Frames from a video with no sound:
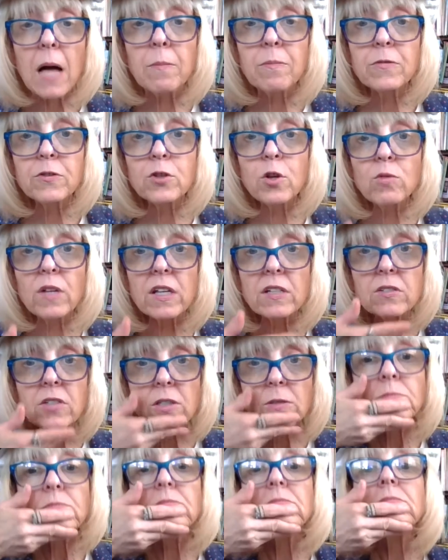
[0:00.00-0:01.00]
So
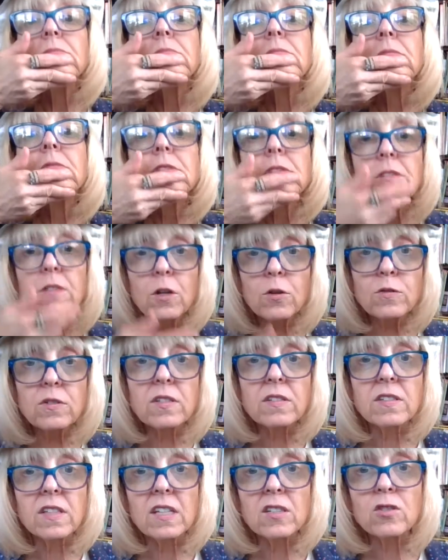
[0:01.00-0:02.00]
Lester
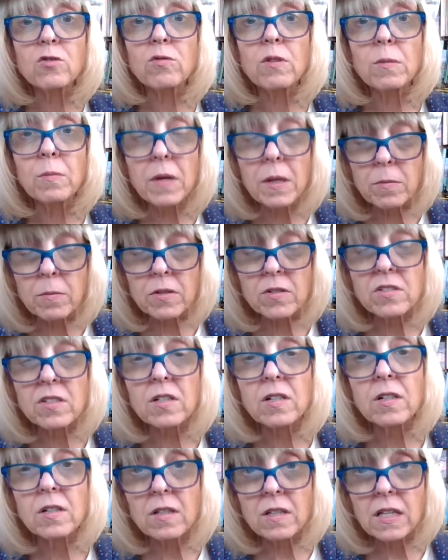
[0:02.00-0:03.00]
closes it so he remembers to
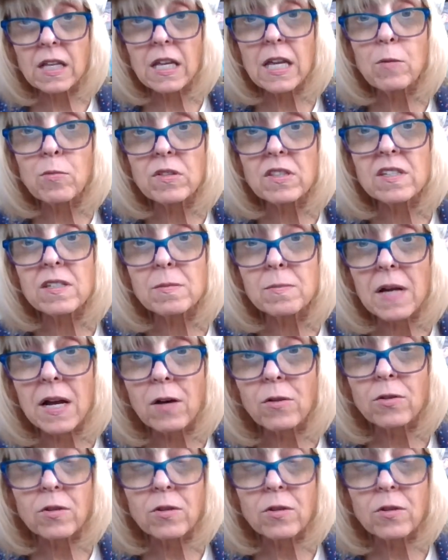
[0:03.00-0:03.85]
eat with his mouth